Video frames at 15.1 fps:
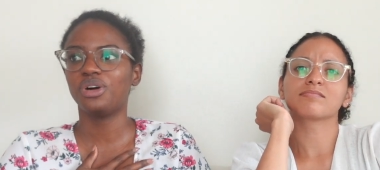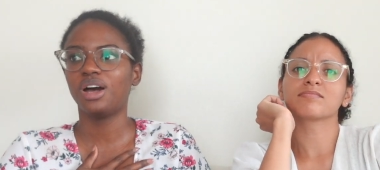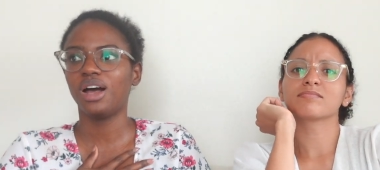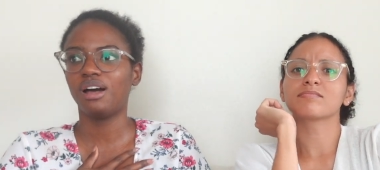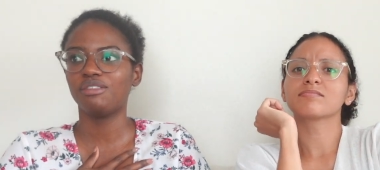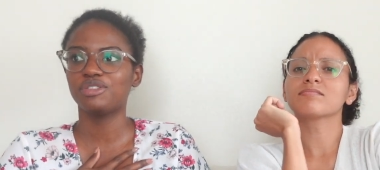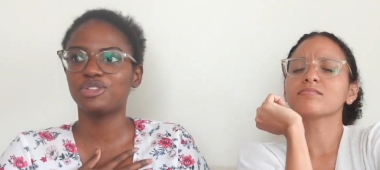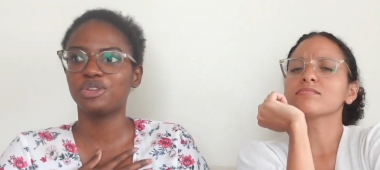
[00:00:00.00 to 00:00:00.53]

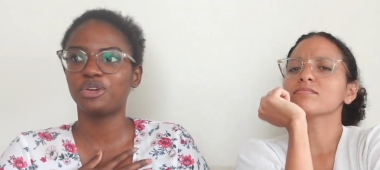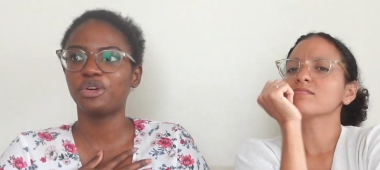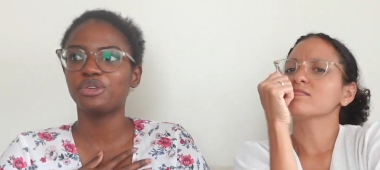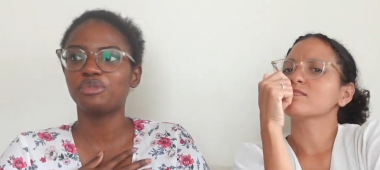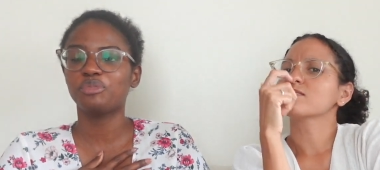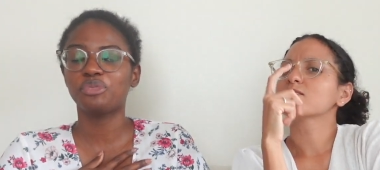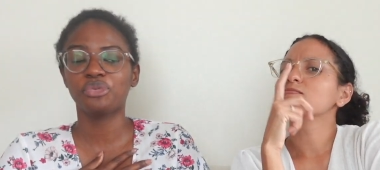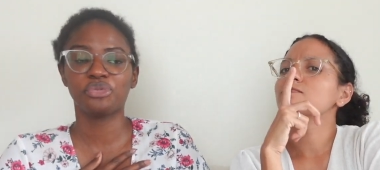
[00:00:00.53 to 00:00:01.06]
Speaker 1: have
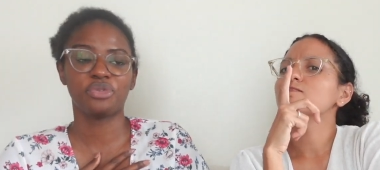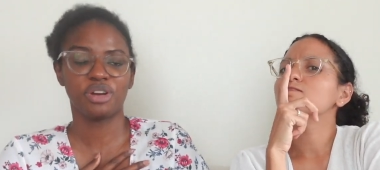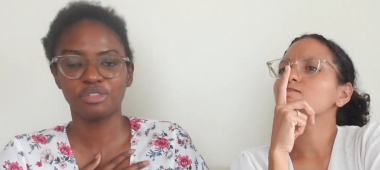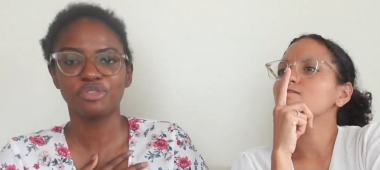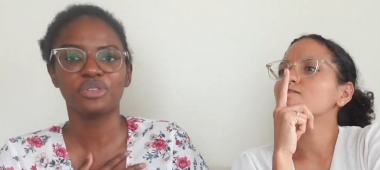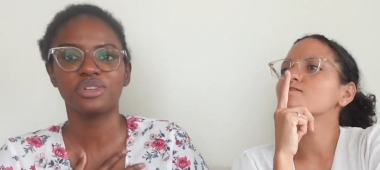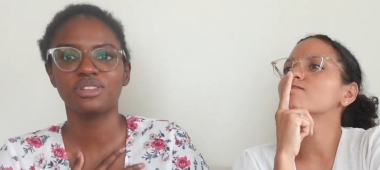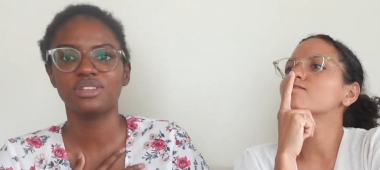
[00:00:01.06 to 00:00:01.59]
certain
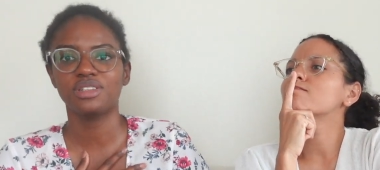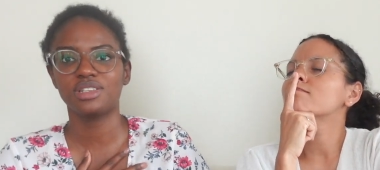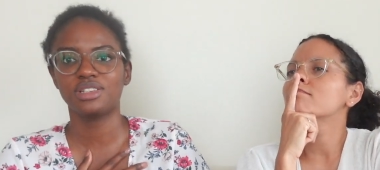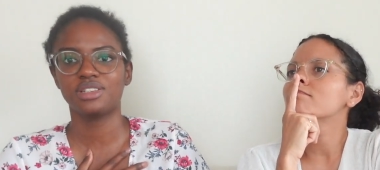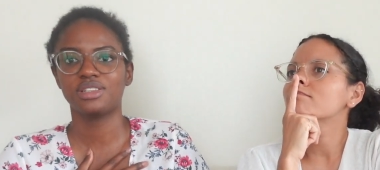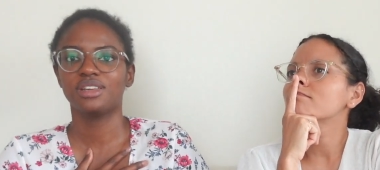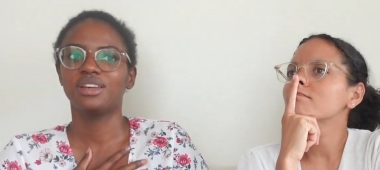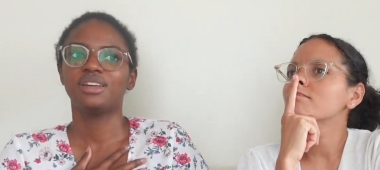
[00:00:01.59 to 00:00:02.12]

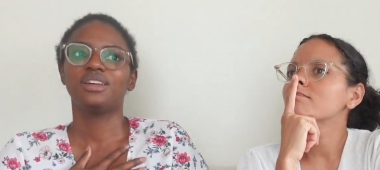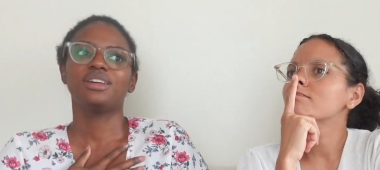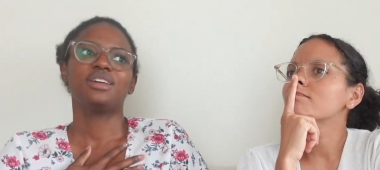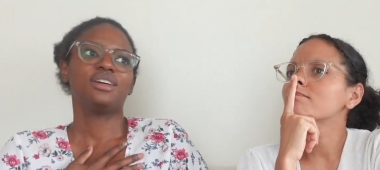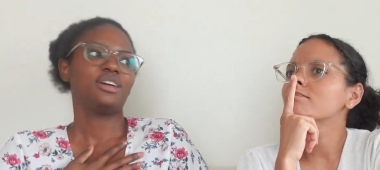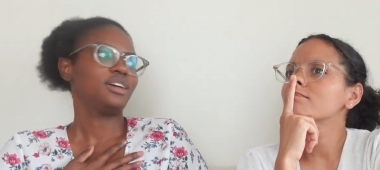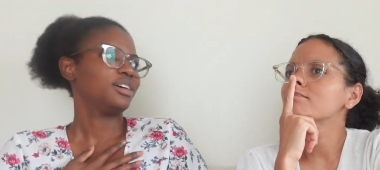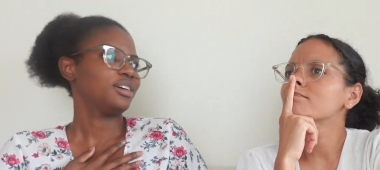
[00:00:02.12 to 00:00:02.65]
preferences
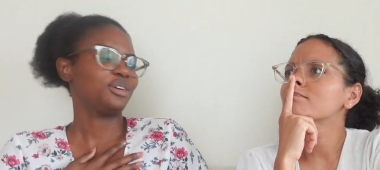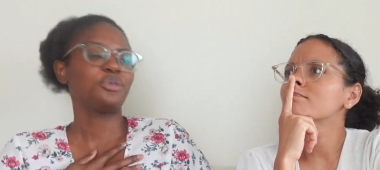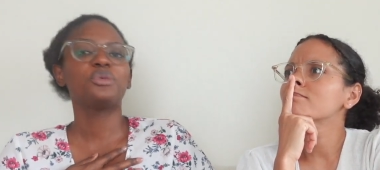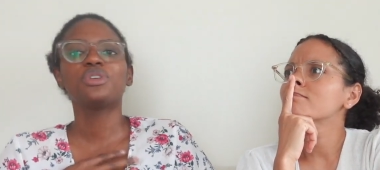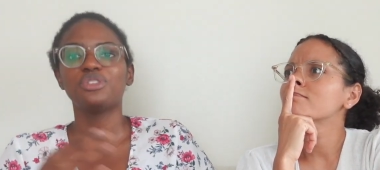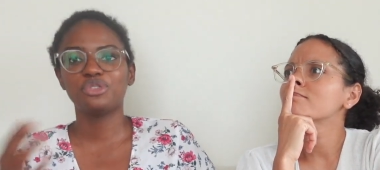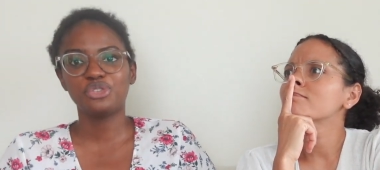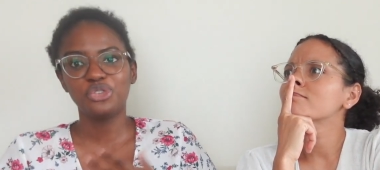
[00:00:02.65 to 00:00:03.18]

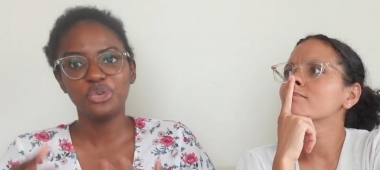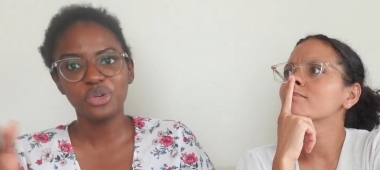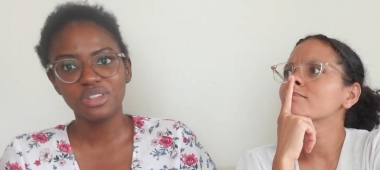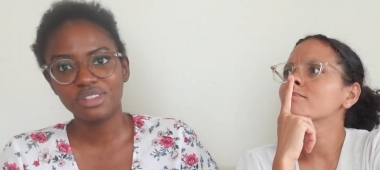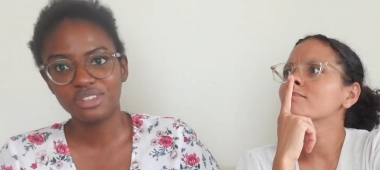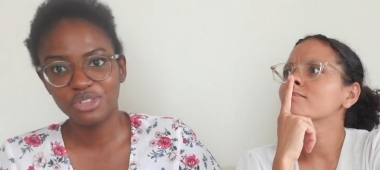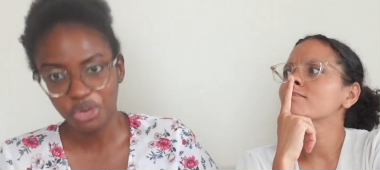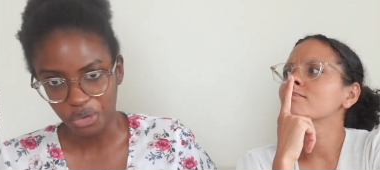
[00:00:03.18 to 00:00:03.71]
when you're doing
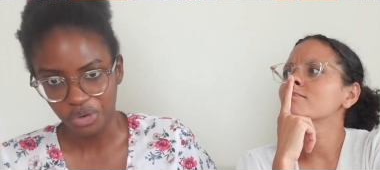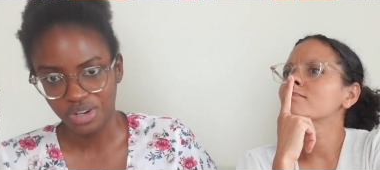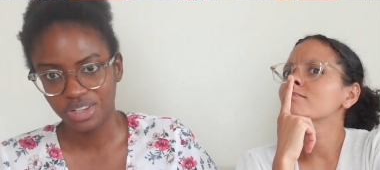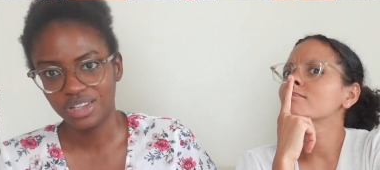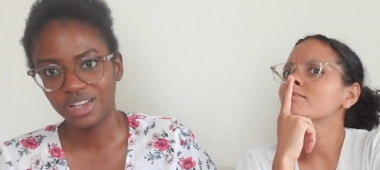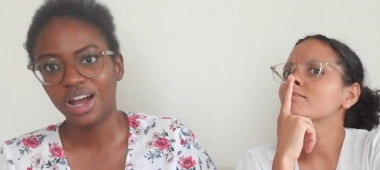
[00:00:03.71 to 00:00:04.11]
the dirty